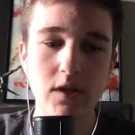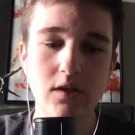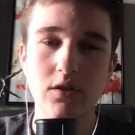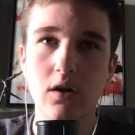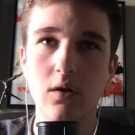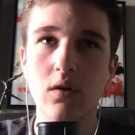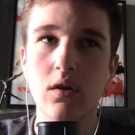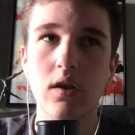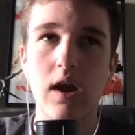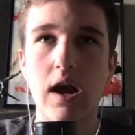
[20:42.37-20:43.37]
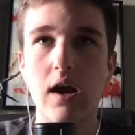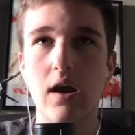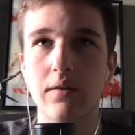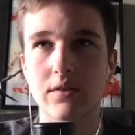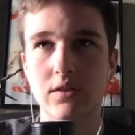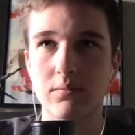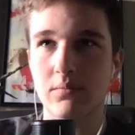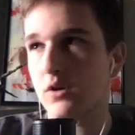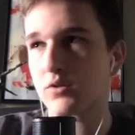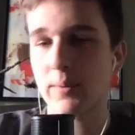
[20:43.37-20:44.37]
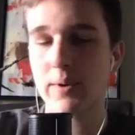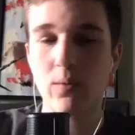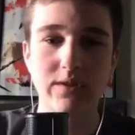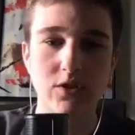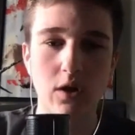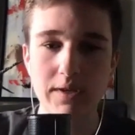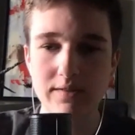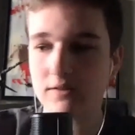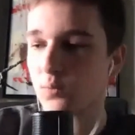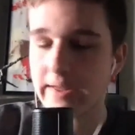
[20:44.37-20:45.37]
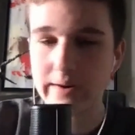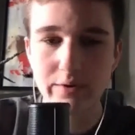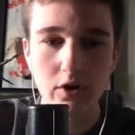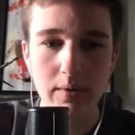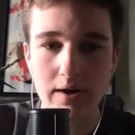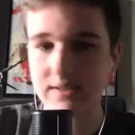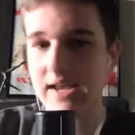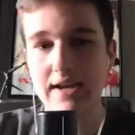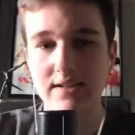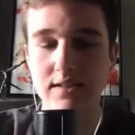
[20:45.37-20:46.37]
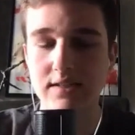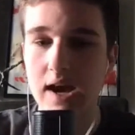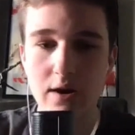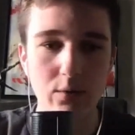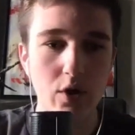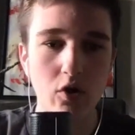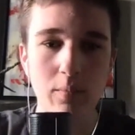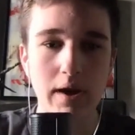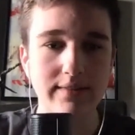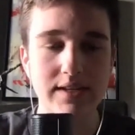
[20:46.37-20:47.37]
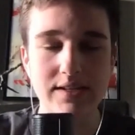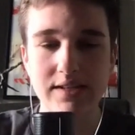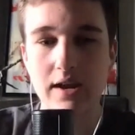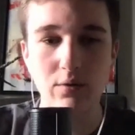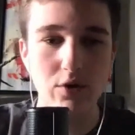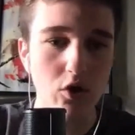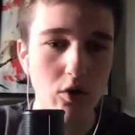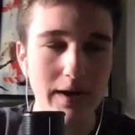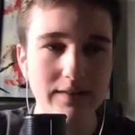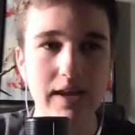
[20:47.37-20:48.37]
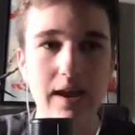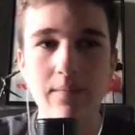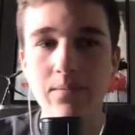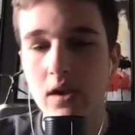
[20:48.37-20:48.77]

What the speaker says: So, somebody wants to start a business. Well, I don't know about taxes. I don't know about this. I don't know about that.